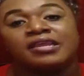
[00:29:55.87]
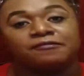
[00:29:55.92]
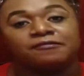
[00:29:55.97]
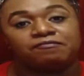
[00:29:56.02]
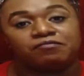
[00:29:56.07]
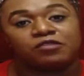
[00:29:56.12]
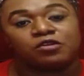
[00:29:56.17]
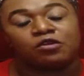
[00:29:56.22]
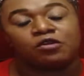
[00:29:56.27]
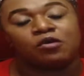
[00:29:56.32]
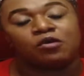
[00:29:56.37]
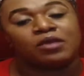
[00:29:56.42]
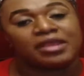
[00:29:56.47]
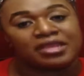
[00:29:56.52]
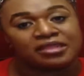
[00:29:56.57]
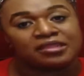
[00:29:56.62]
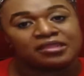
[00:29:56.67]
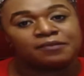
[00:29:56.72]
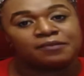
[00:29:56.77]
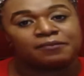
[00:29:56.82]

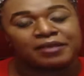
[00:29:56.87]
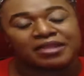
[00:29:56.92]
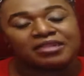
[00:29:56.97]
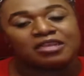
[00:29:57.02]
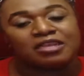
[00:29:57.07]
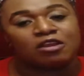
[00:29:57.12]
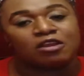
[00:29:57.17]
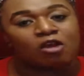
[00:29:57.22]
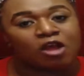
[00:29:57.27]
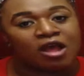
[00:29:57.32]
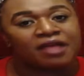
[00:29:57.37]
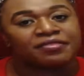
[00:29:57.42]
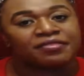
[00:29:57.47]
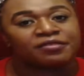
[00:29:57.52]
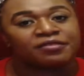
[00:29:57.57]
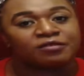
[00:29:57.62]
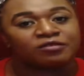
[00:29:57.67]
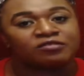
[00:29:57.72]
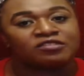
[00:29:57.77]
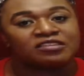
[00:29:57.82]
independent
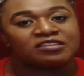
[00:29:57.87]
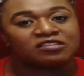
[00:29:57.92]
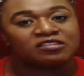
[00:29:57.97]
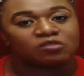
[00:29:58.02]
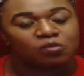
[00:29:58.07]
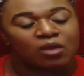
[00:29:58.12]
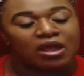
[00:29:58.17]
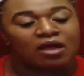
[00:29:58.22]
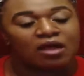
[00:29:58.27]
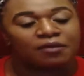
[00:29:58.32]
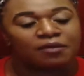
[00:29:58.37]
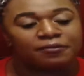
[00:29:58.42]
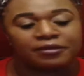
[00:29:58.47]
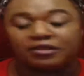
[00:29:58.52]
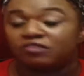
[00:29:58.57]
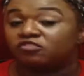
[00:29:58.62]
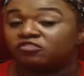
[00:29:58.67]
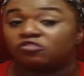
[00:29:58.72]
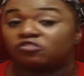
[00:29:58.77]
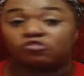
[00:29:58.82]
authors as well,
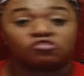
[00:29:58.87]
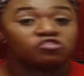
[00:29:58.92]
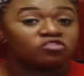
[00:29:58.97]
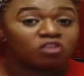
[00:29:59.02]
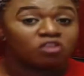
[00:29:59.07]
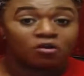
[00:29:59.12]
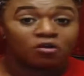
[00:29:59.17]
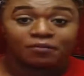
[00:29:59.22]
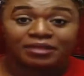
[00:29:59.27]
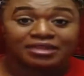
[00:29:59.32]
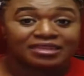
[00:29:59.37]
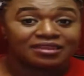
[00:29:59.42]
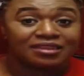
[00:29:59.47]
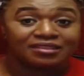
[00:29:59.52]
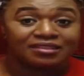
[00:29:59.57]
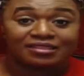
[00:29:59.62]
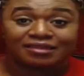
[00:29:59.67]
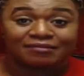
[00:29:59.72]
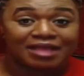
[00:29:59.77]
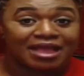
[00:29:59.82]
because there's so many
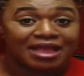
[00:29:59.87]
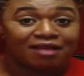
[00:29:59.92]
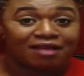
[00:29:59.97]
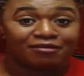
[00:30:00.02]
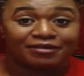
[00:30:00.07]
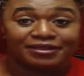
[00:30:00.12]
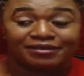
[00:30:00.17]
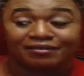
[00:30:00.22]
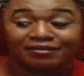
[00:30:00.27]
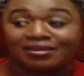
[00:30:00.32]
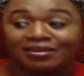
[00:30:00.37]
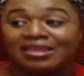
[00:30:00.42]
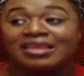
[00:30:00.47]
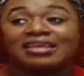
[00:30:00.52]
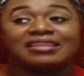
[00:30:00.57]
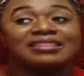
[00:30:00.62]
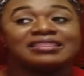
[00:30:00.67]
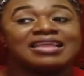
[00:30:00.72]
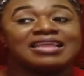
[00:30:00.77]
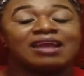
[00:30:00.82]
of them out here
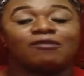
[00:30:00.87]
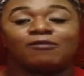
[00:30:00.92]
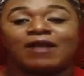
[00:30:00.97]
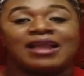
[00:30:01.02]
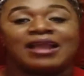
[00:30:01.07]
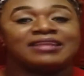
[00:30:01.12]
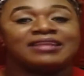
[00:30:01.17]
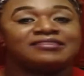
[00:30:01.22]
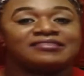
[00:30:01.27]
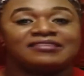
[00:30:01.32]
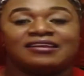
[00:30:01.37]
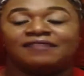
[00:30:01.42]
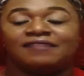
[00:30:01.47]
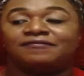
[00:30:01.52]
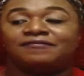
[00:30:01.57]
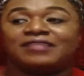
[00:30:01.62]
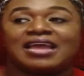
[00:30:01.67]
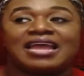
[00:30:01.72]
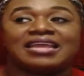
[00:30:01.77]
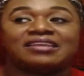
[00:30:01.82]
that write
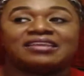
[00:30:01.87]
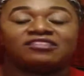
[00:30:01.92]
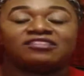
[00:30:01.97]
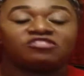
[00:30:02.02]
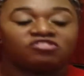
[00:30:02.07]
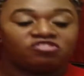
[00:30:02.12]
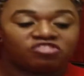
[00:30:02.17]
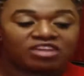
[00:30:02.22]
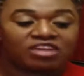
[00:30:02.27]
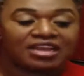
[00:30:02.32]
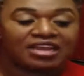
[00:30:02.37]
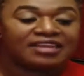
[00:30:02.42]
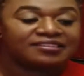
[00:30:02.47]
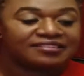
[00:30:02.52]
stuff that is just